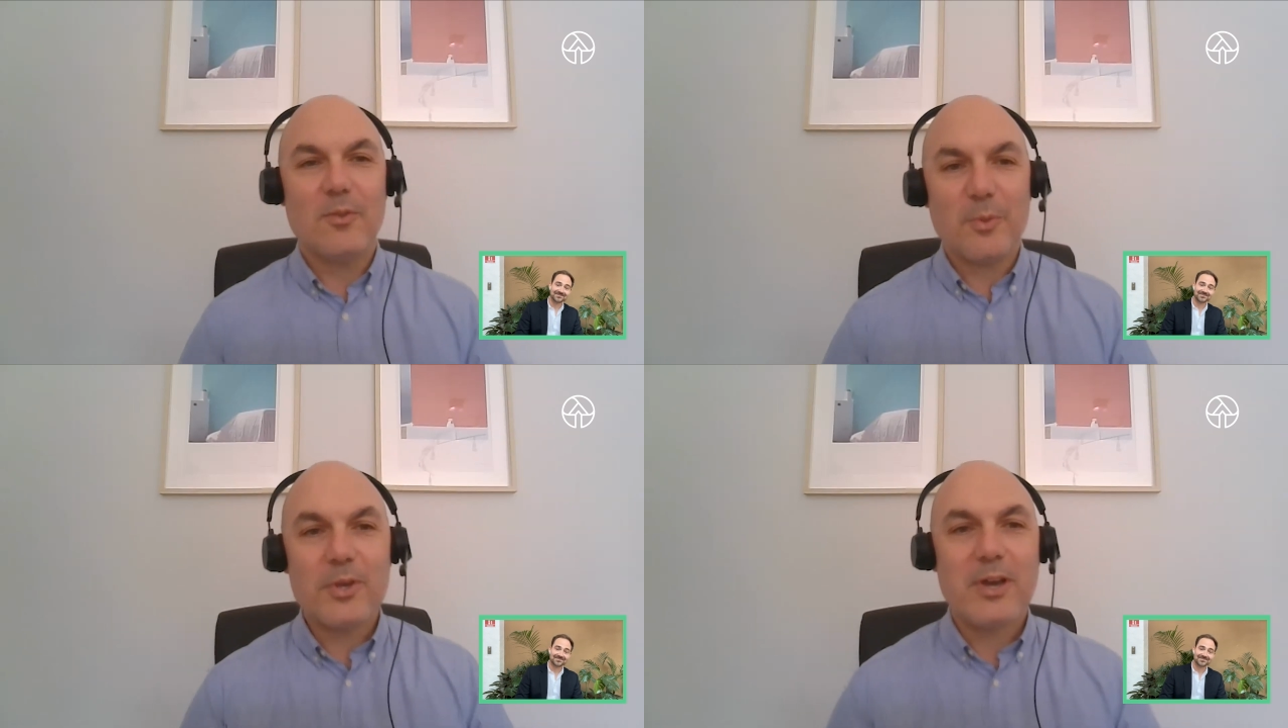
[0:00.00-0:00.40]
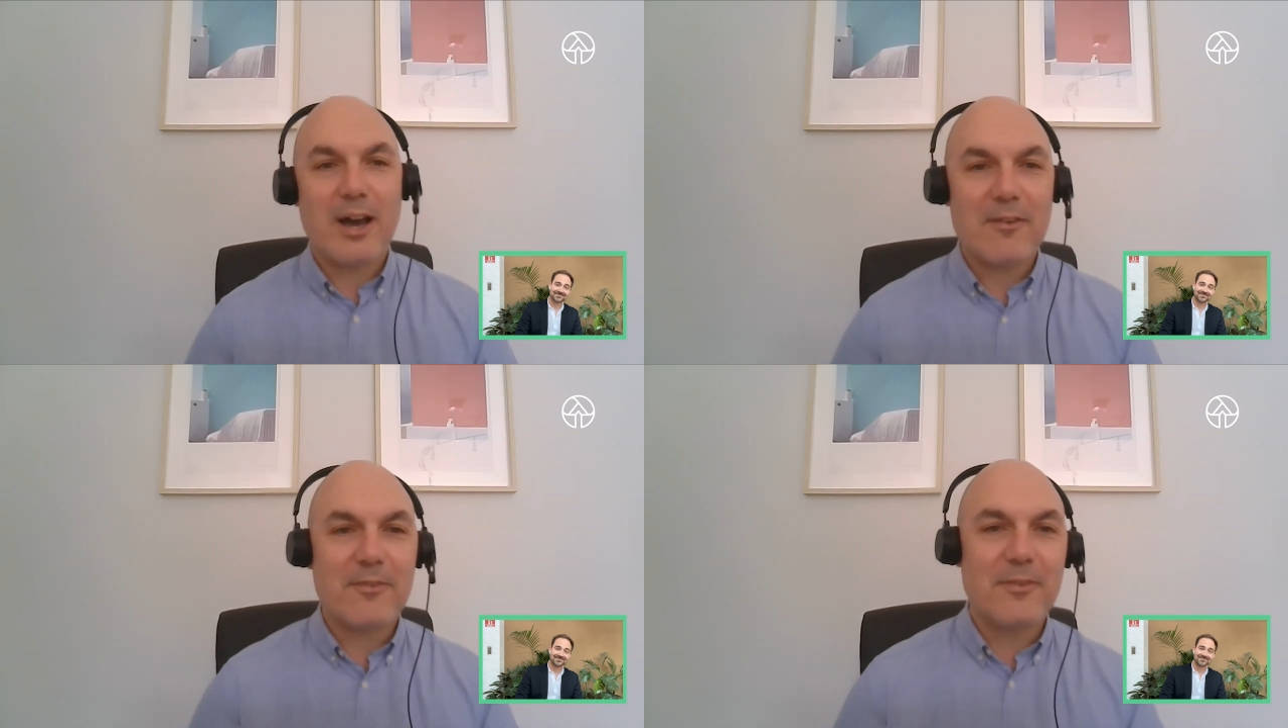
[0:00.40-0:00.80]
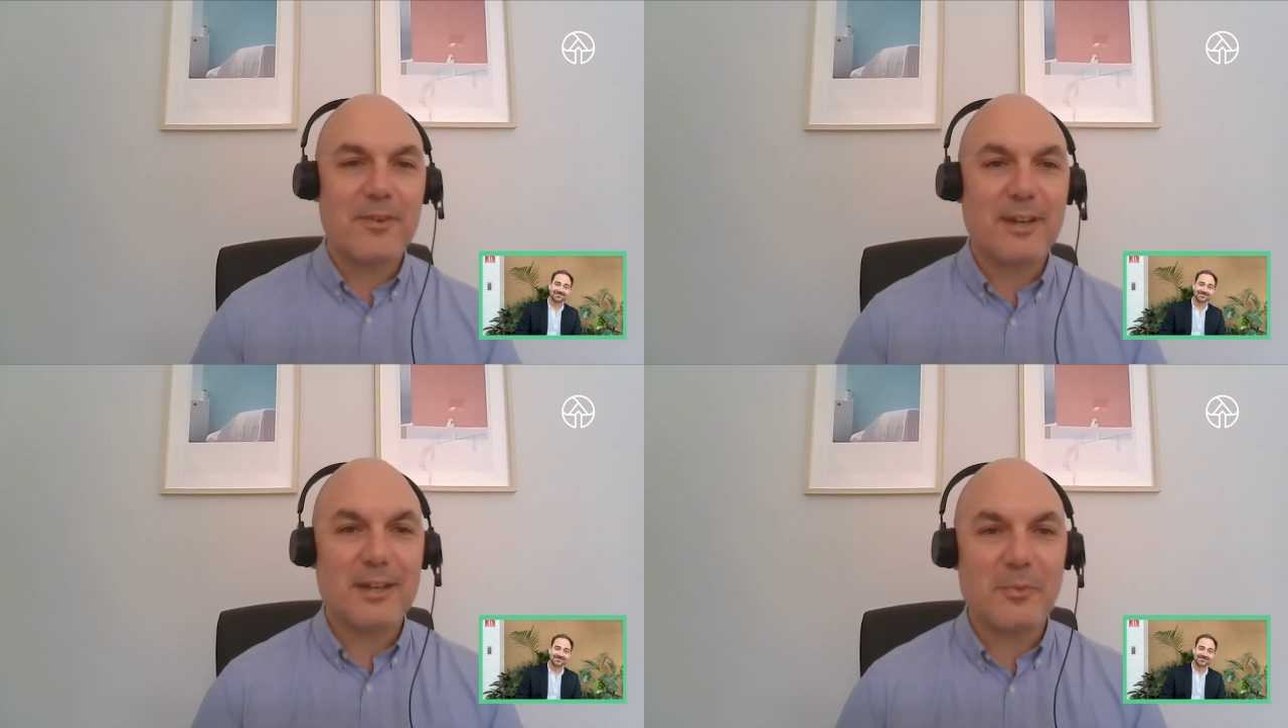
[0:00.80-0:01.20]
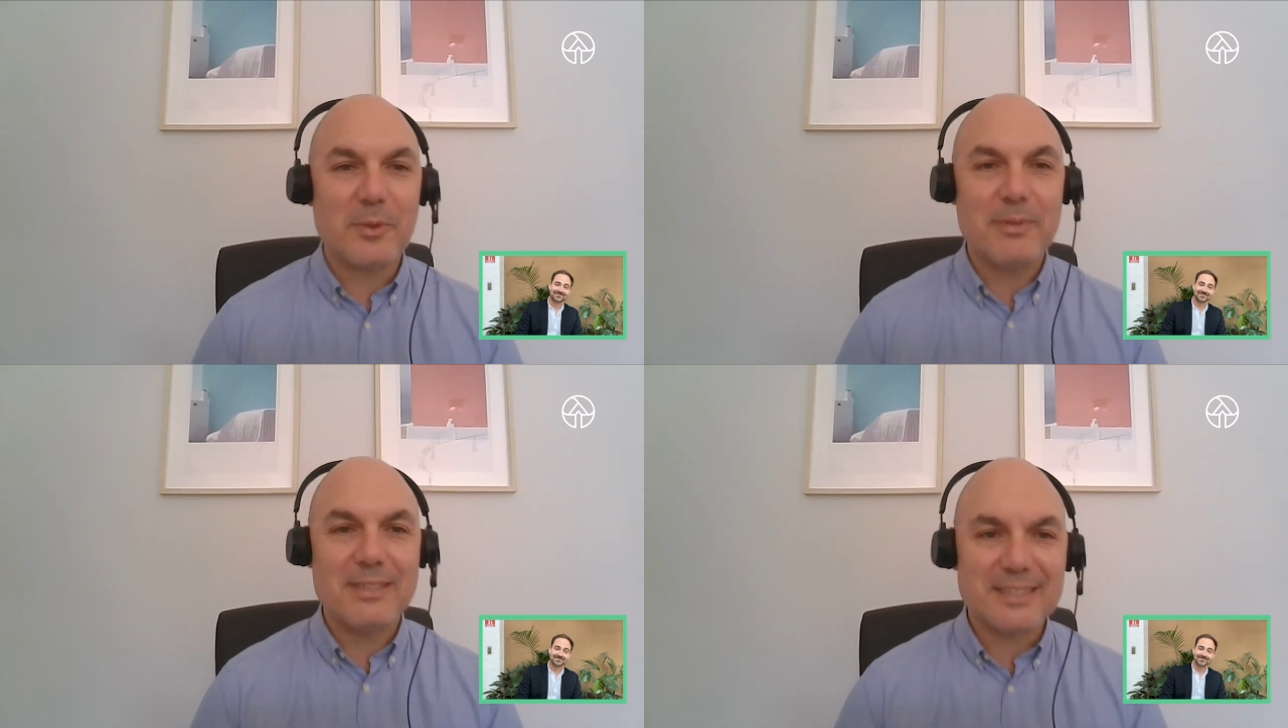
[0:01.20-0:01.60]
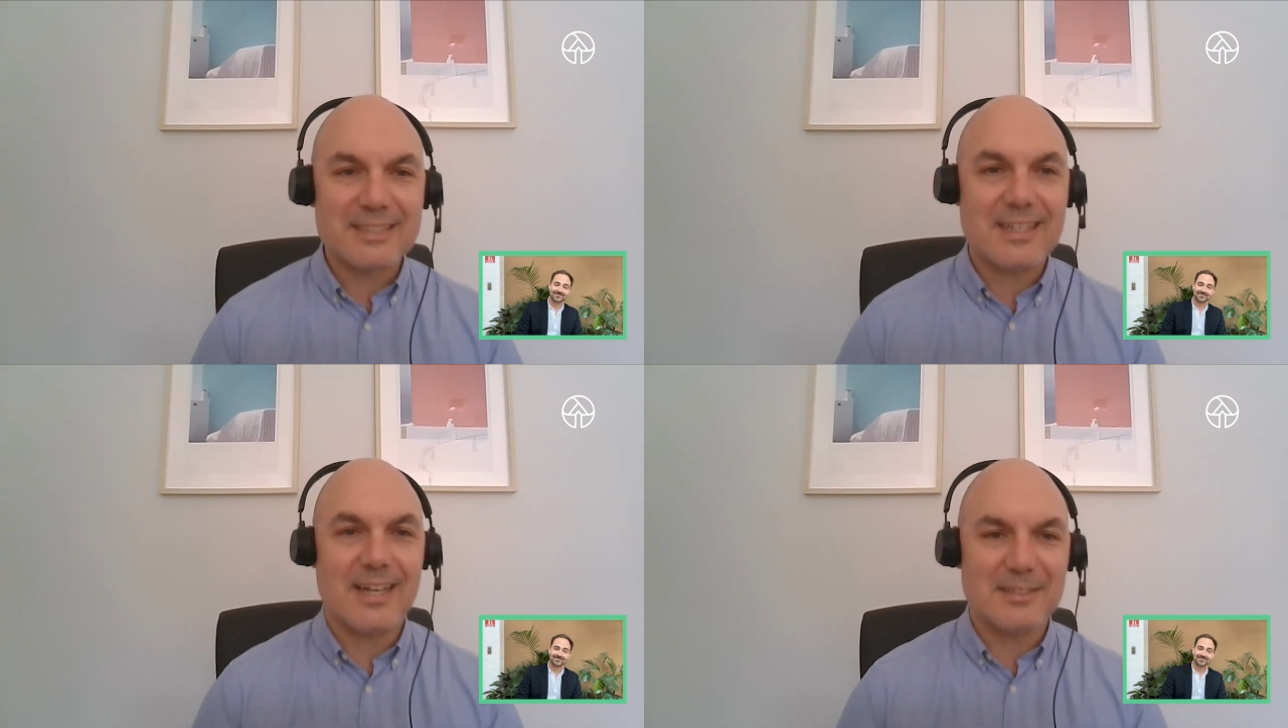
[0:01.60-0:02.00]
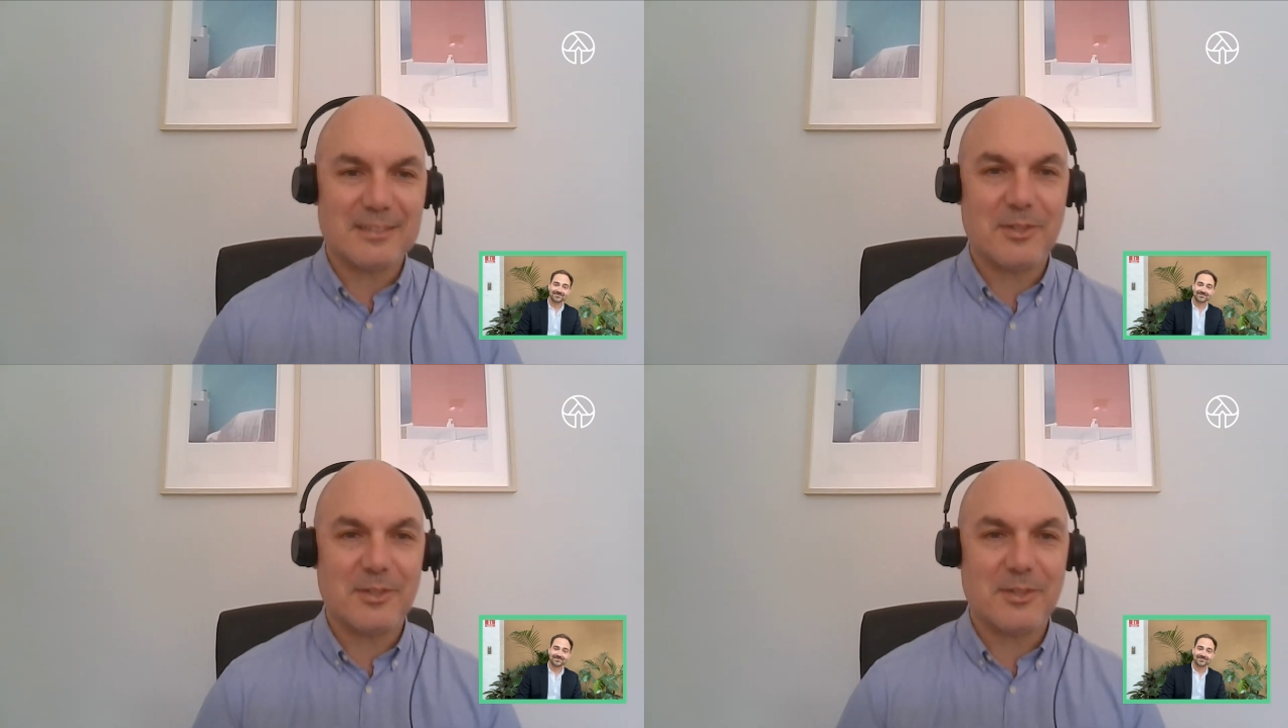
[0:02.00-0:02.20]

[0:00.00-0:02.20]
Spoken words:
do you have repeating clients?